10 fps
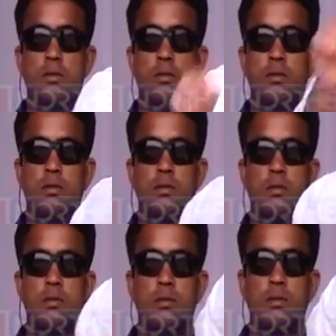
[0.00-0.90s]

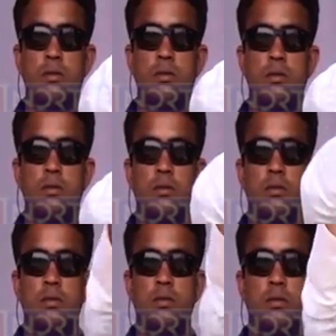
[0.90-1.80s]

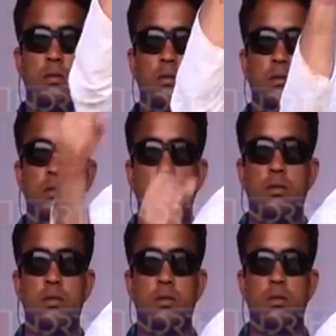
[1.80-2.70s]

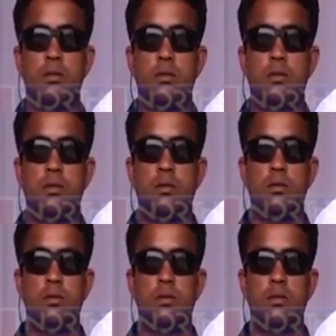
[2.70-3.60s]

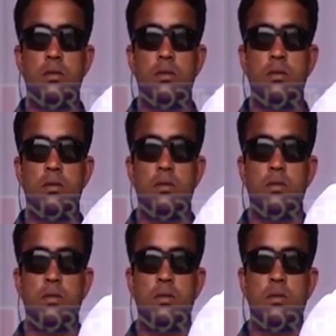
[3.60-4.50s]

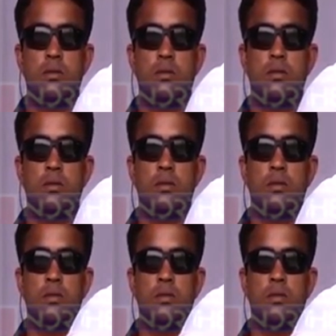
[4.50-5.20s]
(not speaking)